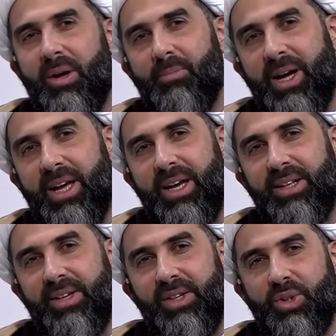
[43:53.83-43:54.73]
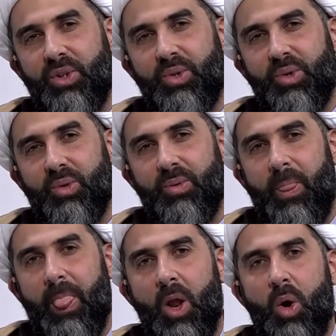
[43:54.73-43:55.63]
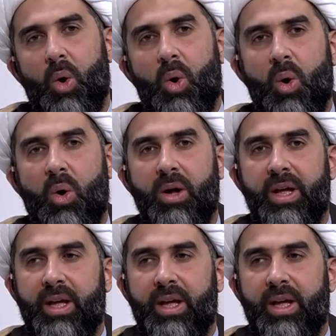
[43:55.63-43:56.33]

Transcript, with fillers: paying attention to, or